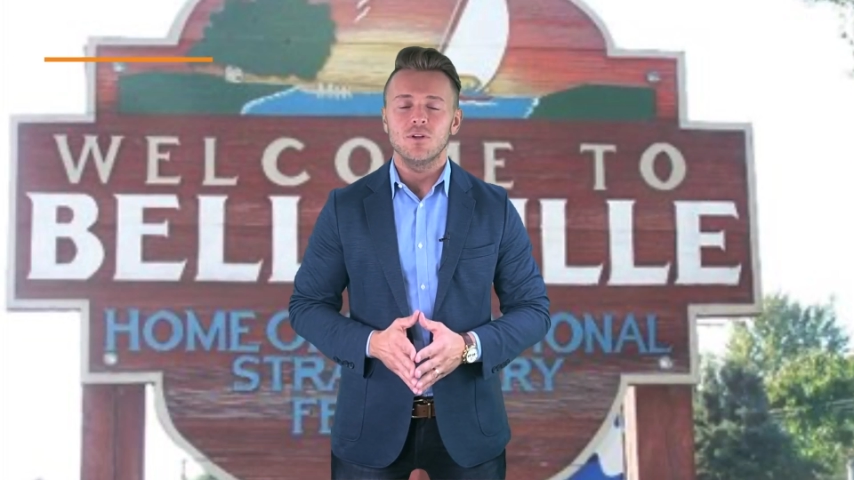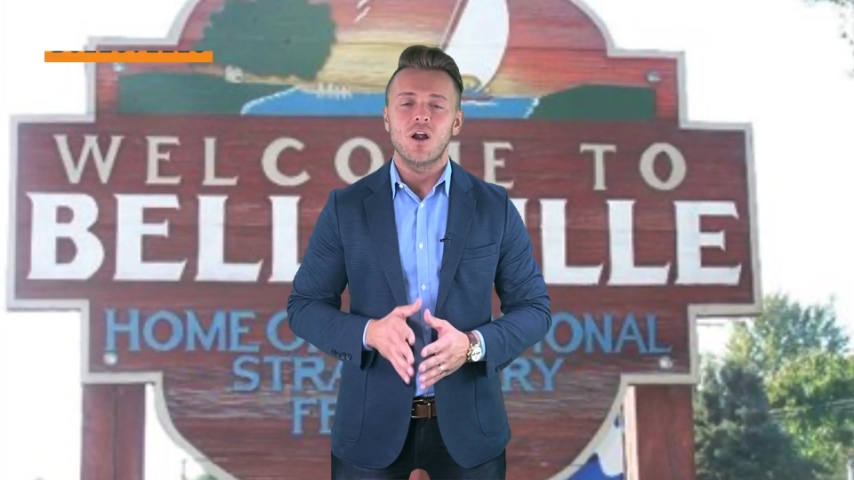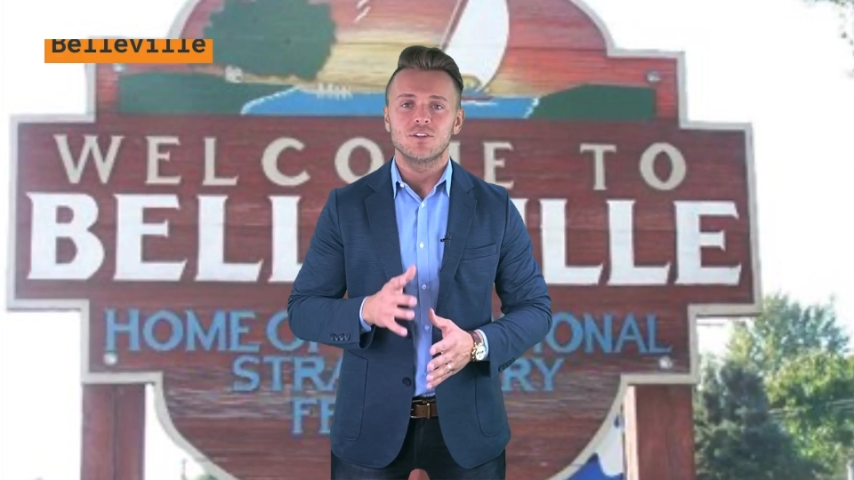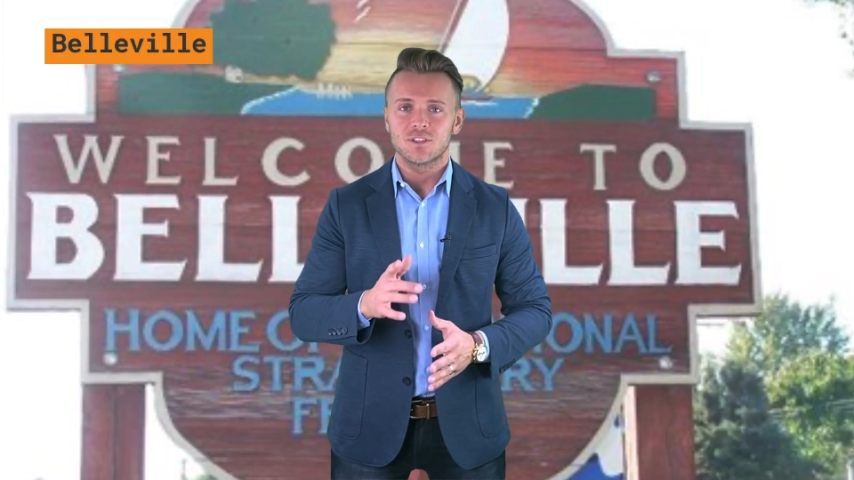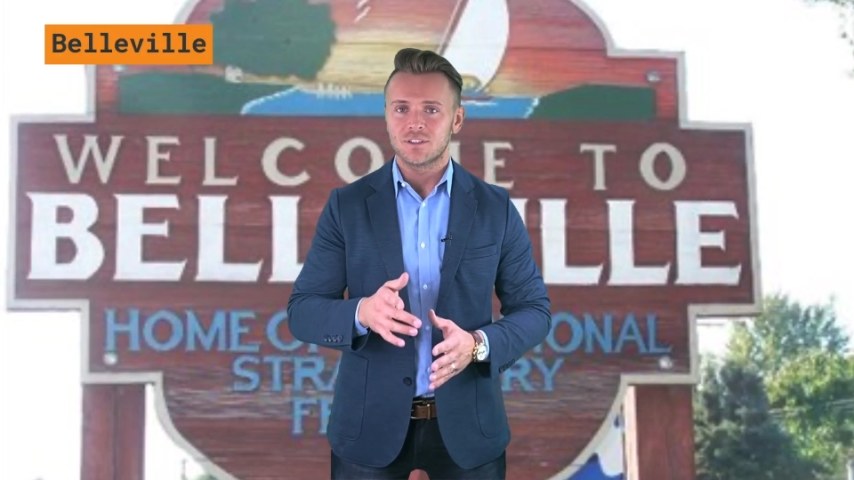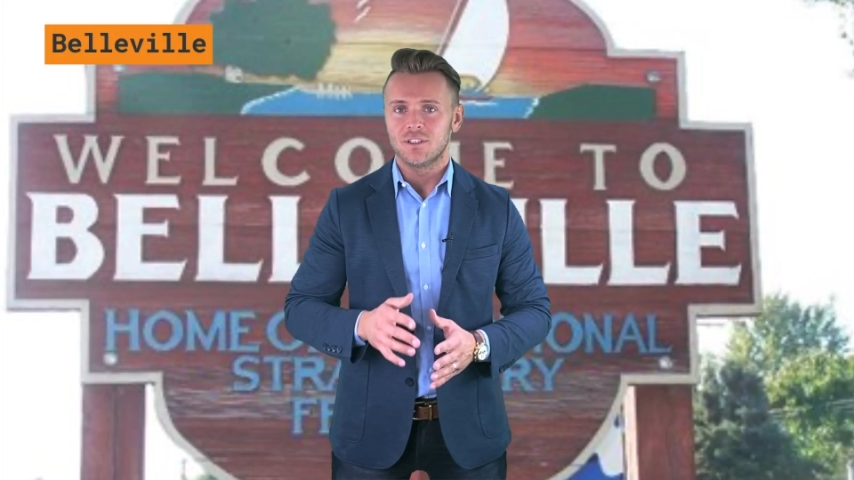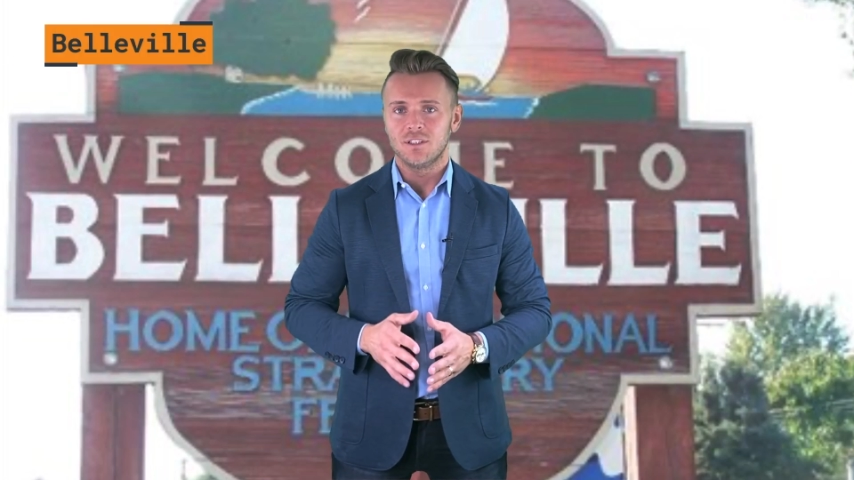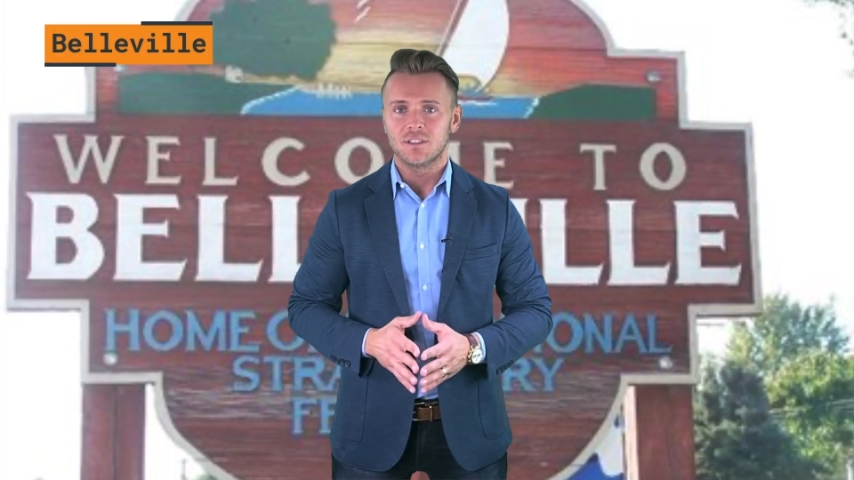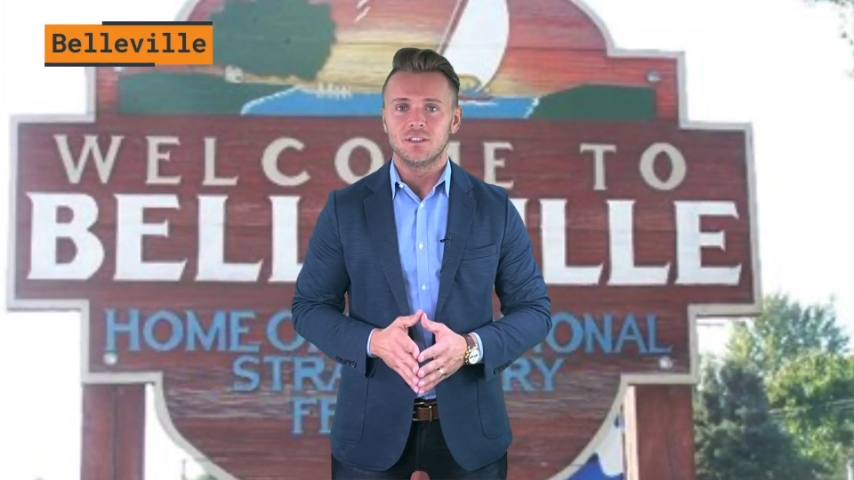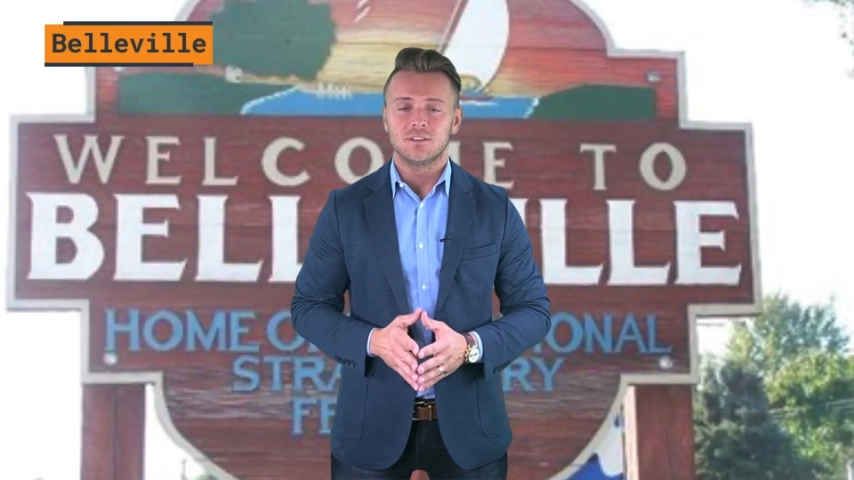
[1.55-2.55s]
largest cities
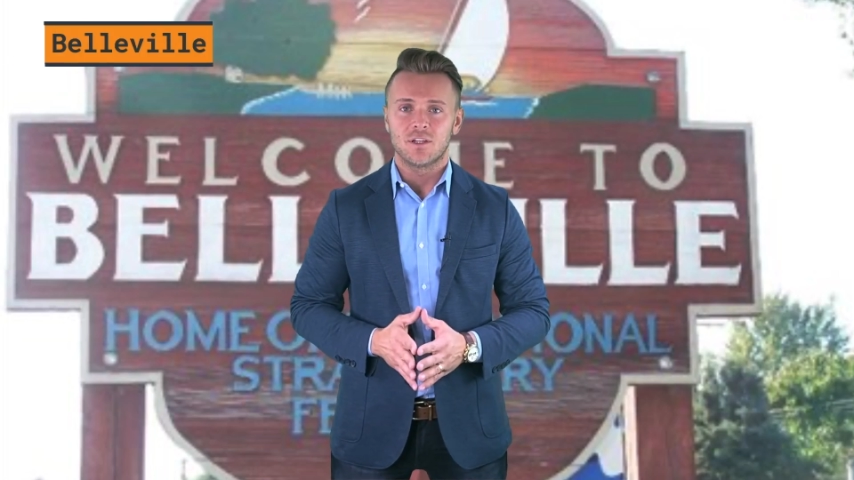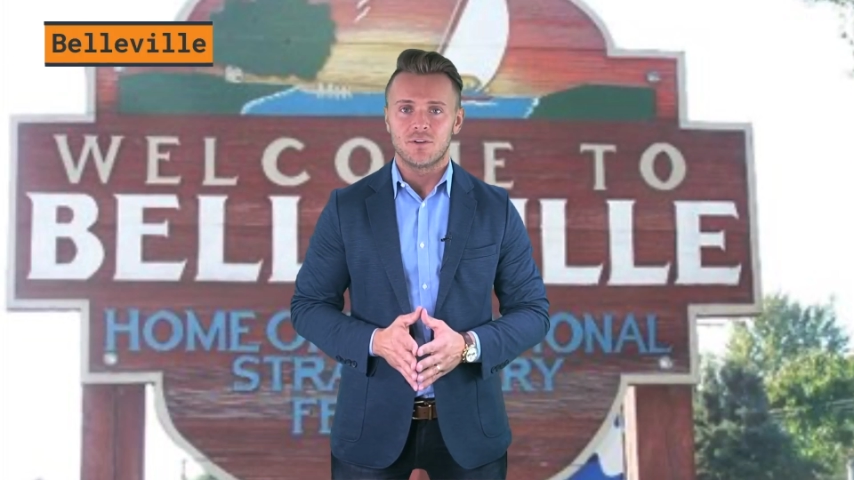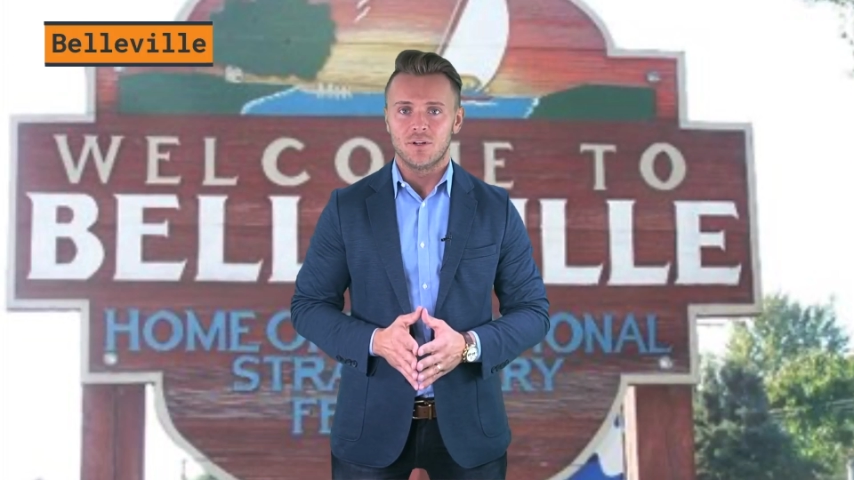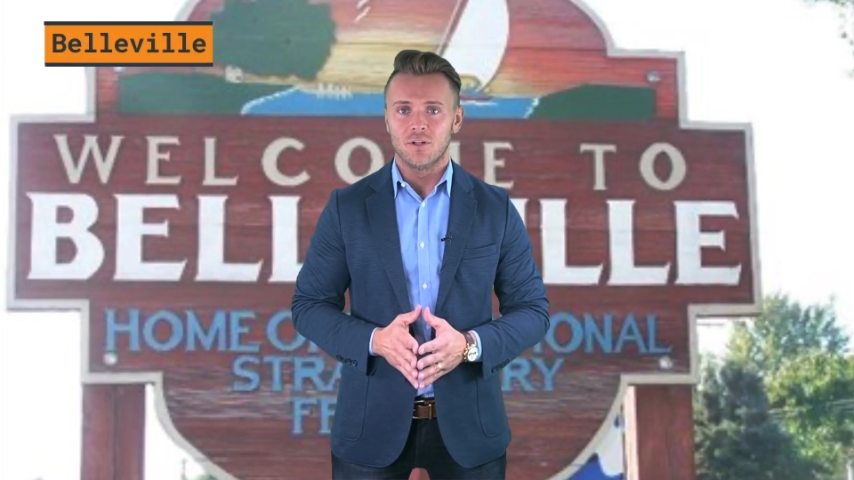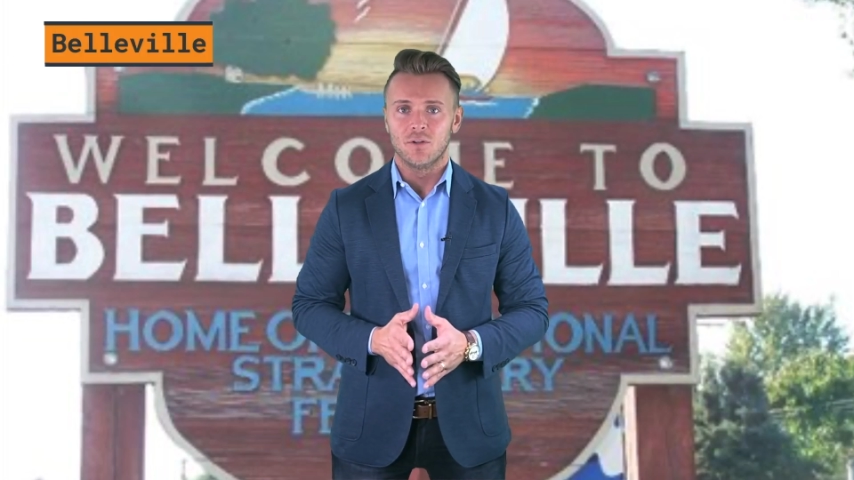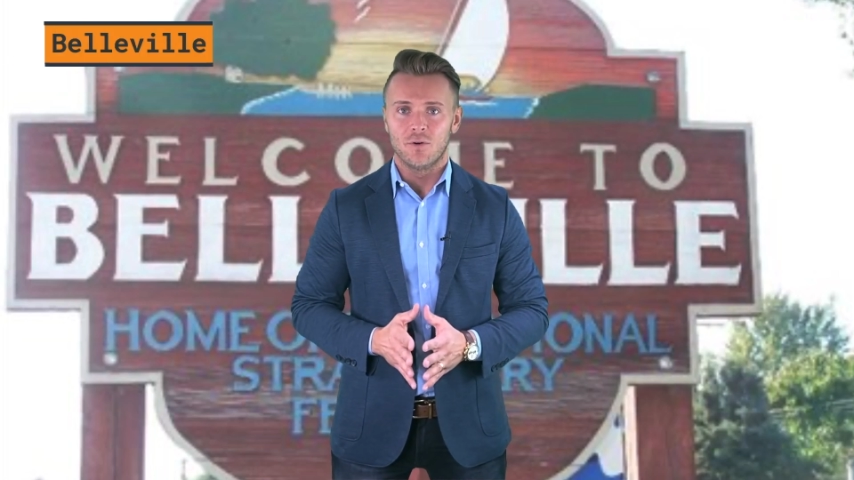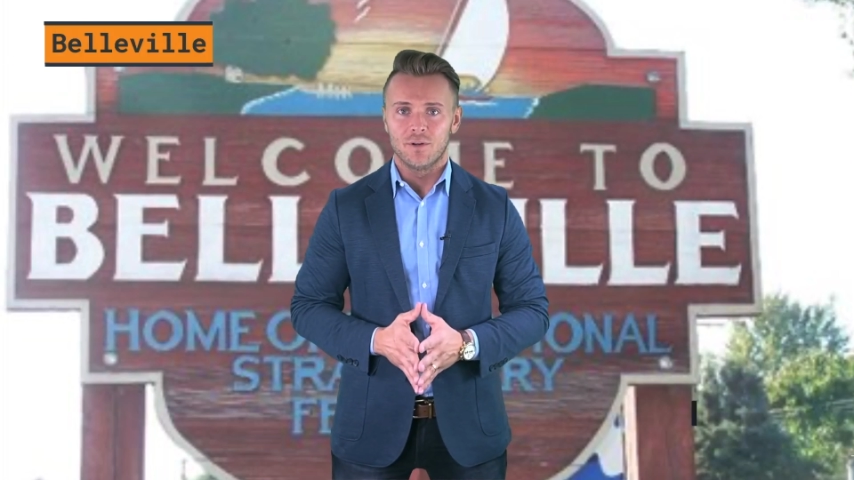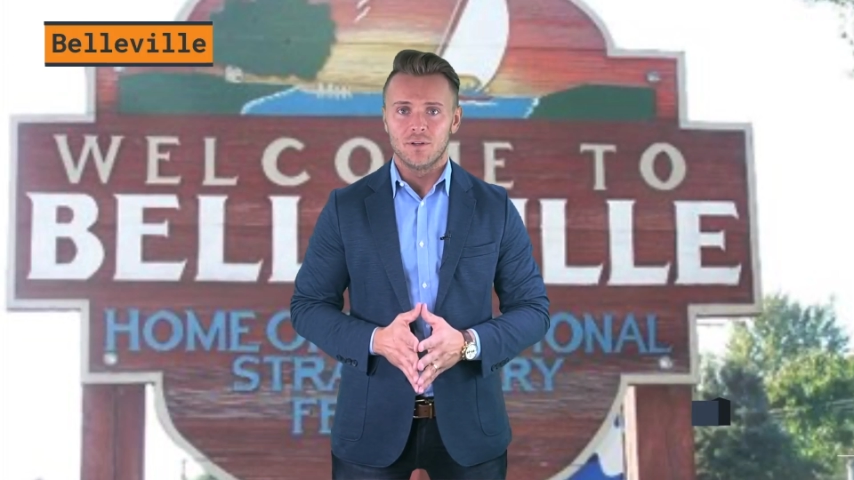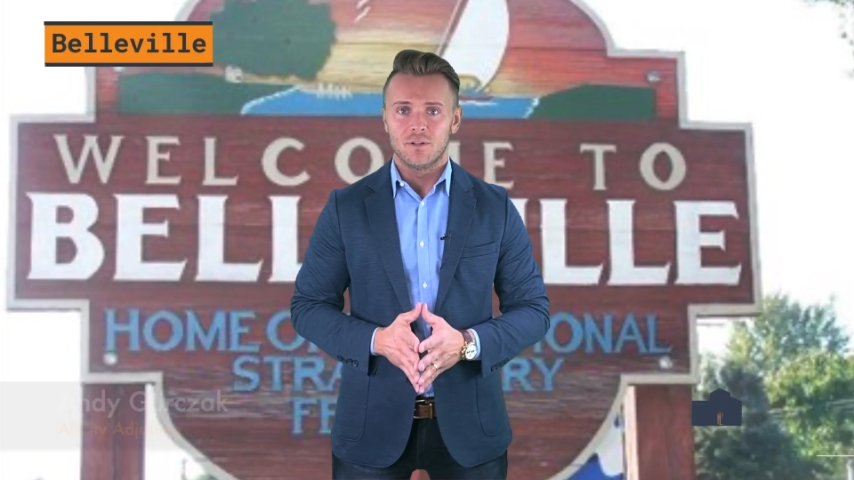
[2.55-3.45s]
in Southern Illinois.